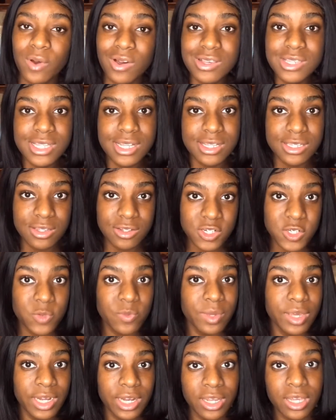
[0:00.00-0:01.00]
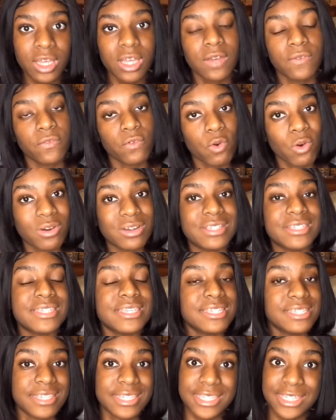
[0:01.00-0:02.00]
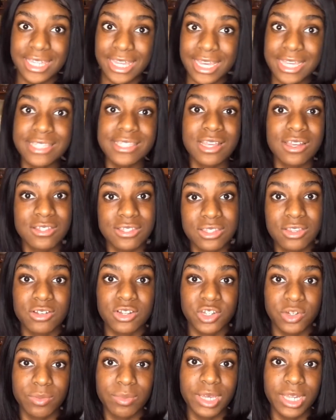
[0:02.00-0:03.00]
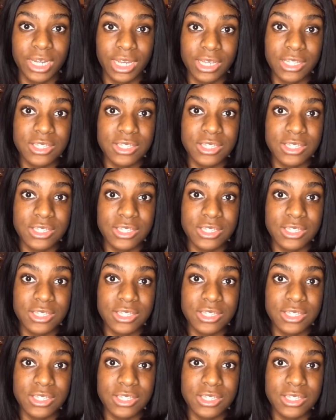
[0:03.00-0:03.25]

on social media, of course, it stays on social media.